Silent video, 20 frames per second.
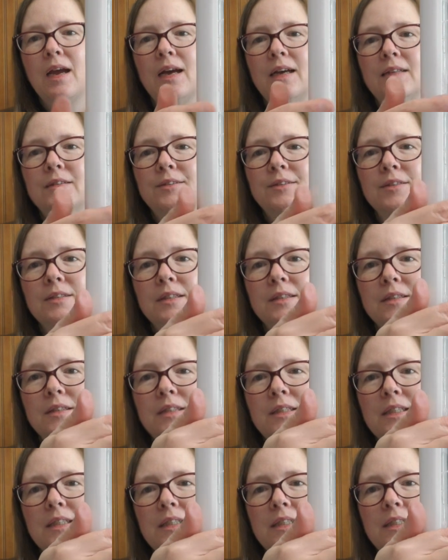As you can
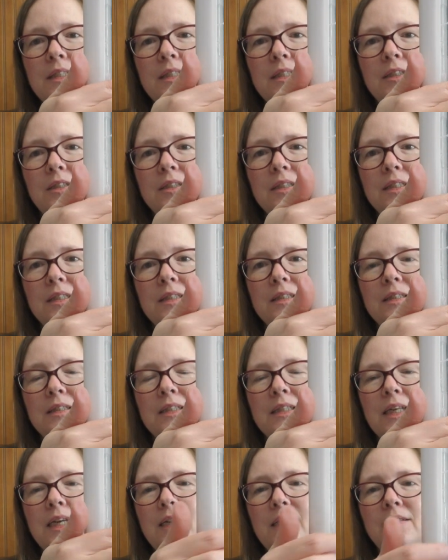see, he just needs a
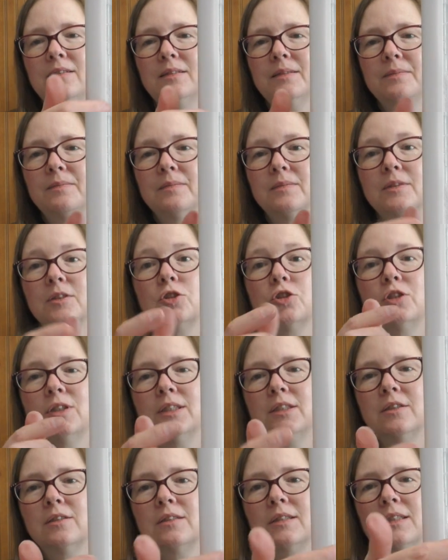tail,
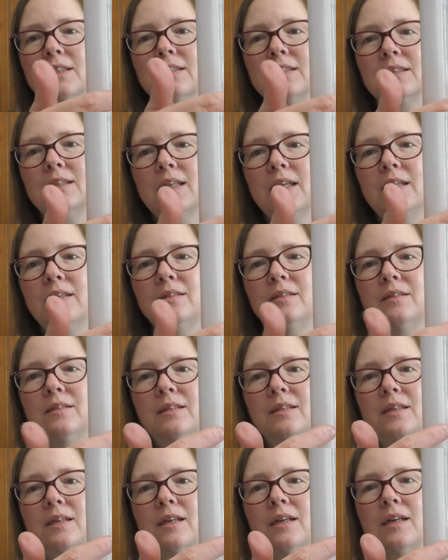she just needs a tail,